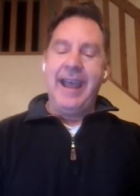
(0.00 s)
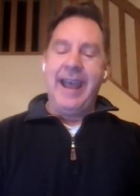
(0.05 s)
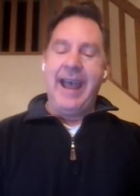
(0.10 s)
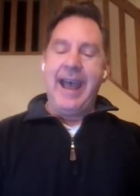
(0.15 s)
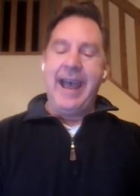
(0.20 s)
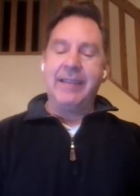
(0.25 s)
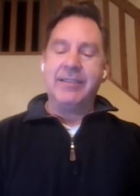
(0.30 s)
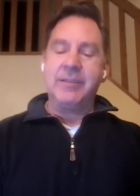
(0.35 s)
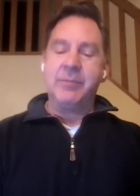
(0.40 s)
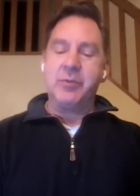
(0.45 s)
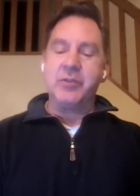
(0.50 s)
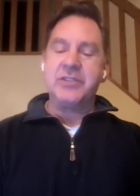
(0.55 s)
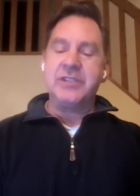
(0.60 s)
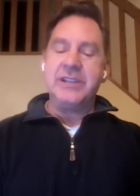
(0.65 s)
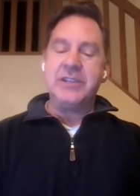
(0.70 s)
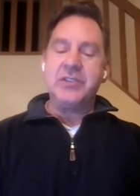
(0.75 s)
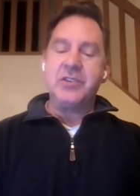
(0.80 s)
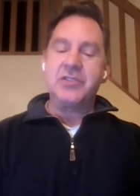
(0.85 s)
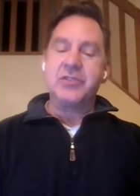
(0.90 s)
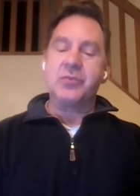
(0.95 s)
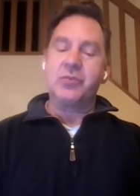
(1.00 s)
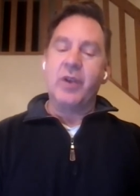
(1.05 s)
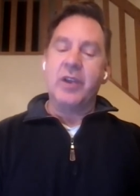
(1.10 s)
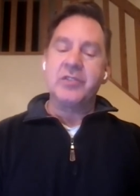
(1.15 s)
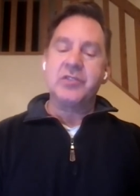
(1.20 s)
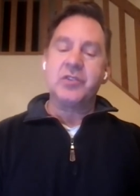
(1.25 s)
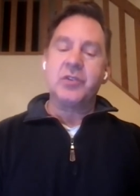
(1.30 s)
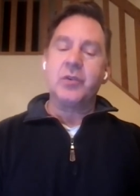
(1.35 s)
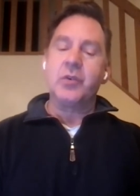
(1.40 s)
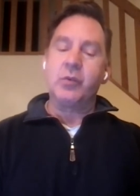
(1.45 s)
at the prestigious
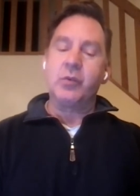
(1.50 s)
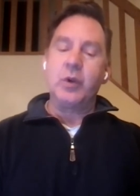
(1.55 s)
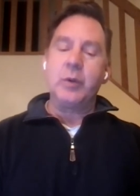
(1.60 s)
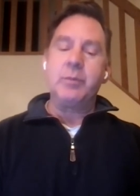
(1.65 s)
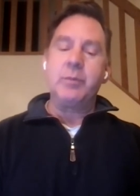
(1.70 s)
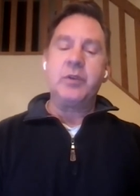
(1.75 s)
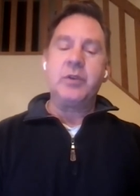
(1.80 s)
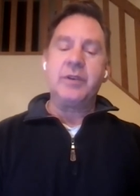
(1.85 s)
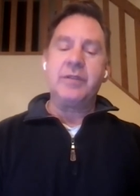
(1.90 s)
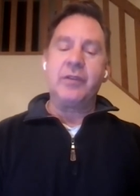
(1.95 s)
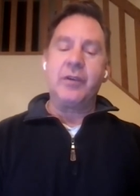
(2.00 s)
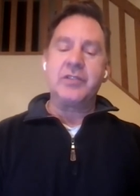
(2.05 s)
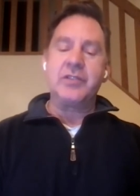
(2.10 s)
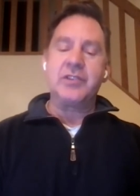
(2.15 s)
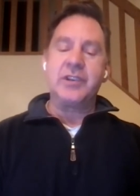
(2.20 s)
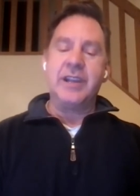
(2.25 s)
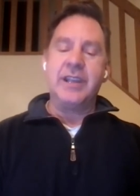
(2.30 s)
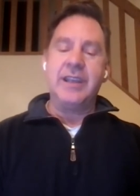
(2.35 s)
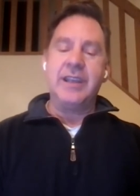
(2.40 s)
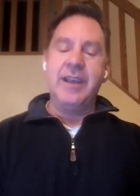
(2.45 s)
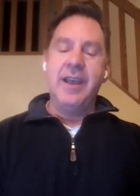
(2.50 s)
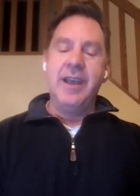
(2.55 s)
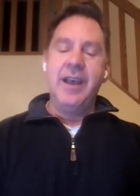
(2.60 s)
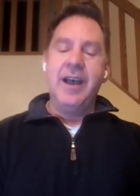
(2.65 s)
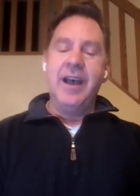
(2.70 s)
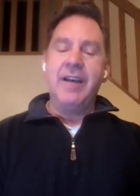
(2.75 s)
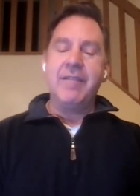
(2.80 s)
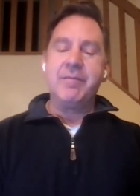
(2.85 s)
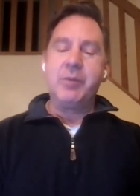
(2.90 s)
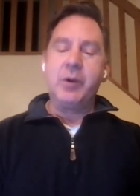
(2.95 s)
Russell Group University
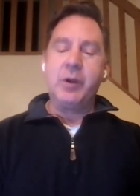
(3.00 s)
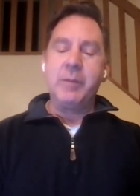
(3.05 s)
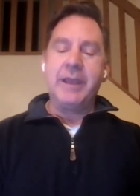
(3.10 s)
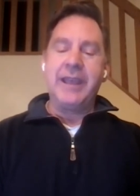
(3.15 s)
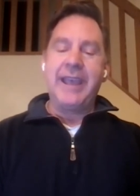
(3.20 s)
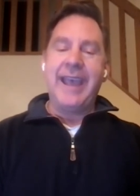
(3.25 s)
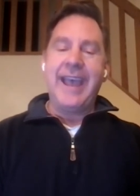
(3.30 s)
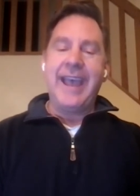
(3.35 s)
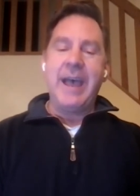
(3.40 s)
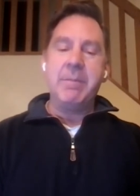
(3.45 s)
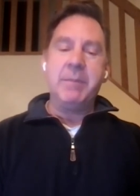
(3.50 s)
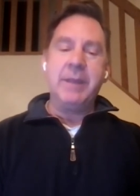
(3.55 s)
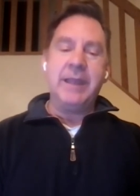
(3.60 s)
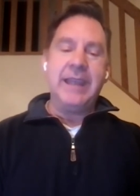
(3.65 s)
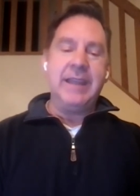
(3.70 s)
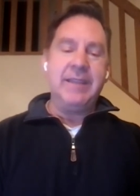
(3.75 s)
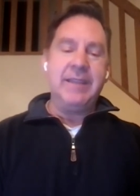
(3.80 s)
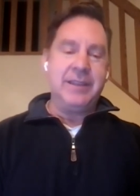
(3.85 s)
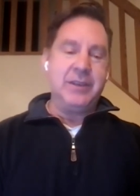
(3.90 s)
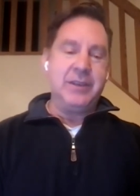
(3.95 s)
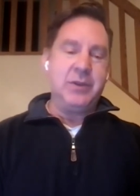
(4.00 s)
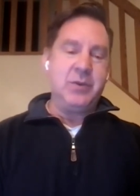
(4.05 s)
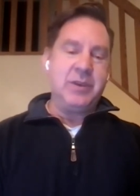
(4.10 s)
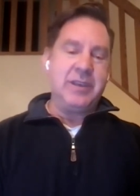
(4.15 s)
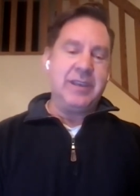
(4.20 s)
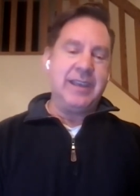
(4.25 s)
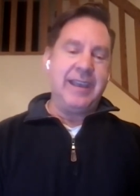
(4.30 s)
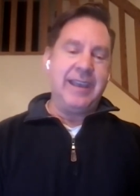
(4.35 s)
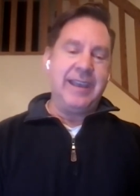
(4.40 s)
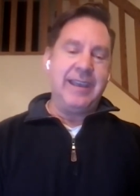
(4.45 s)
of Birmingham in the
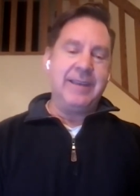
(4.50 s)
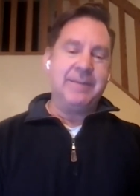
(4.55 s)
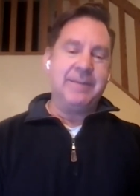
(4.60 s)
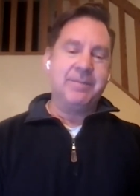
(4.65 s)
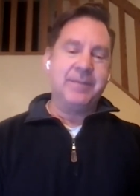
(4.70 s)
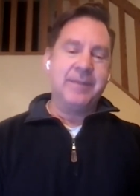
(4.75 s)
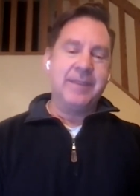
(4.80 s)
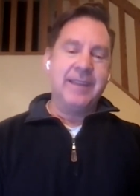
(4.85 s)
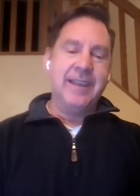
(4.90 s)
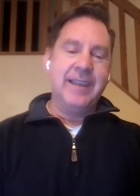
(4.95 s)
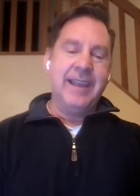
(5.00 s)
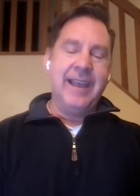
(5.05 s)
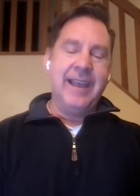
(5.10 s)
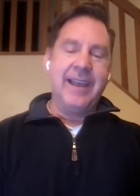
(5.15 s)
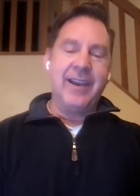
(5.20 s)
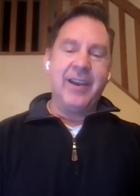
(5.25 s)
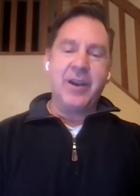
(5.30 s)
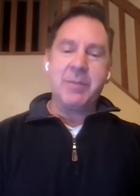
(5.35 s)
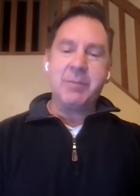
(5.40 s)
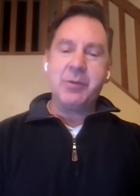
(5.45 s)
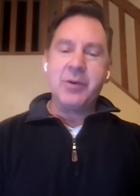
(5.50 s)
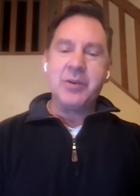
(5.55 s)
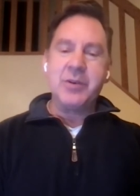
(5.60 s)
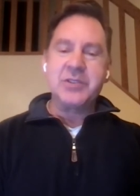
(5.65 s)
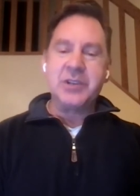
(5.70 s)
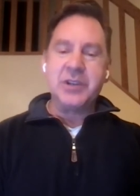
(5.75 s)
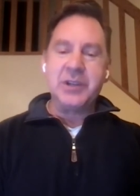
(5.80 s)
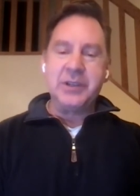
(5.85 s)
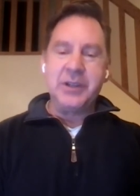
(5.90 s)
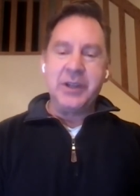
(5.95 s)
UK. And on a
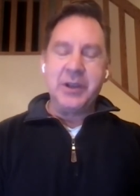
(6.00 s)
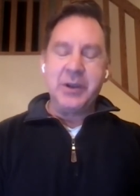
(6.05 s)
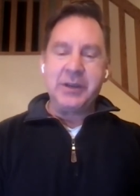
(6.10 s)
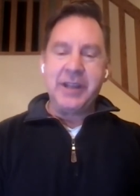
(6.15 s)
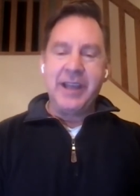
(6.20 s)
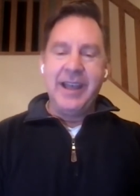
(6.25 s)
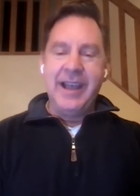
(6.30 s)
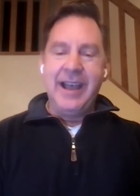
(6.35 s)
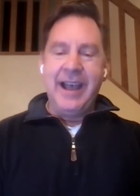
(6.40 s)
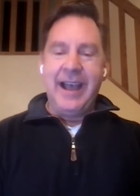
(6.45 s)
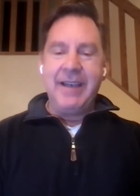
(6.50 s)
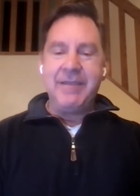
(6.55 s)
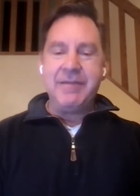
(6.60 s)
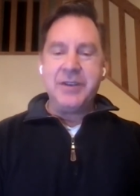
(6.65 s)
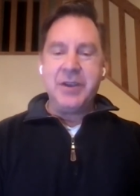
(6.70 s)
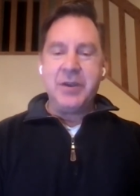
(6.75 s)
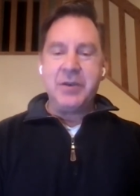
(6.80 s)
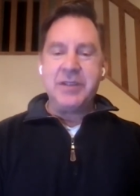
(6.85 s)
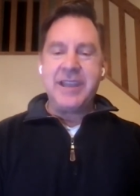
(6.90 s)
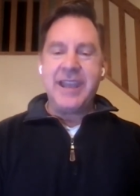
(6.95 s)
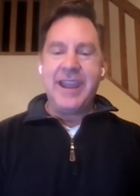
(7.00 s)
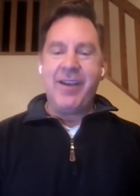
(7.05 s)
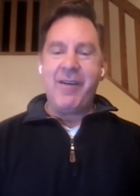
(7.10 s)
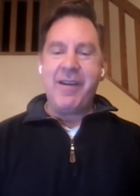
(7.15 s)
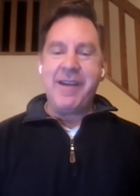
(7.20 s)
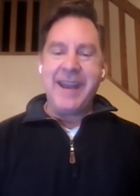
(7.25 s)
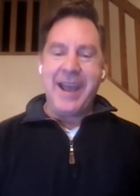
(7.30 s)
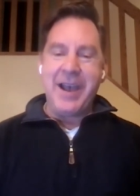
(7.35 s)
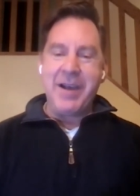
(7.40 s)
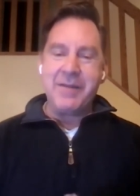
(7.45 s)
personal note, I've known
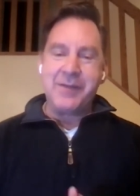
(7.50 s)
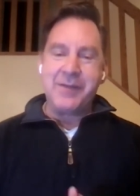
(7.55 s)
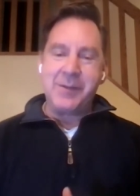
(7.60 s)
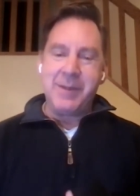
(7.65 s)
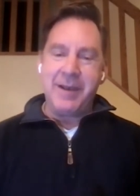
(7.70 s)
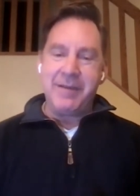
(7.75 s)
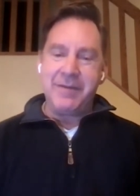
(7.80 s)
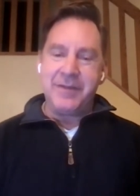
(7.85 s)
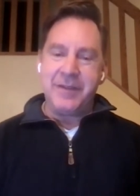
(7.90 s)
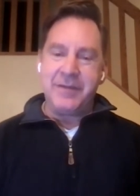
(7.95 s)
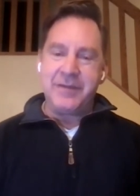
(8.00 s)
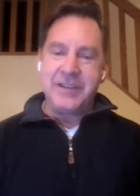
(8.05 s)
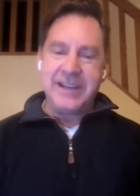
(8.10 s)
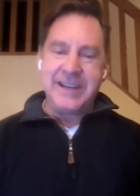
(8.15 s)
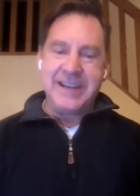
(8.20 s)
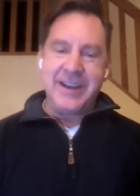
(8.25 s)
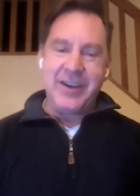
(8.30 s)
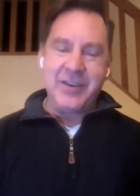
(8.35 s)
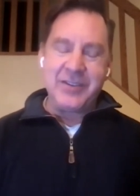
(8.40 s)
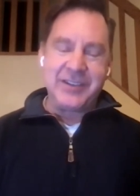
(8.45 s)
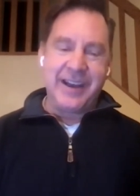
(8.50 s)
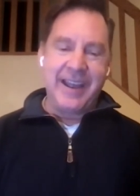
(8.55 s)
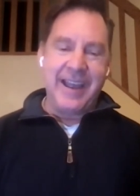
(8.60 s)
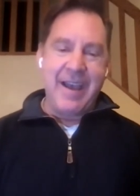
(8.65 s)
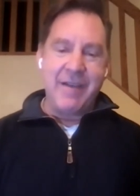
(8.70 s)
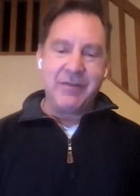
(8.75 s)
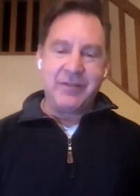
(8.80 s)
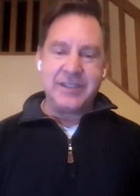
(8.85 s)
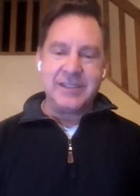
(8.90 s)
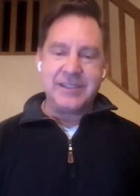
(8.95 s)
Karen now for about 15 years, and I
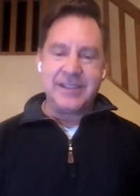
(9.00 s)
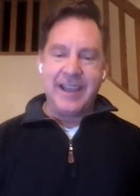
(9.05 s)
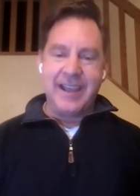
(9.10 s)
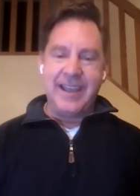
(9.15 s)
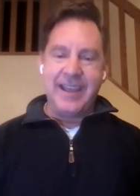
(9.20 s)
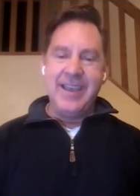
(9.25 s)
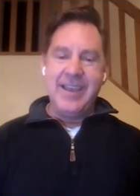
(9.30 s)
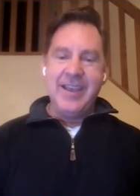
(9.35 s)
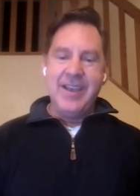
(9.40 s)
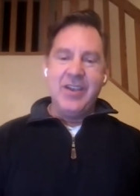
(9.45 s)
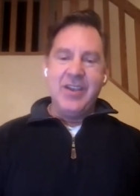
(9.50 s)
have to say,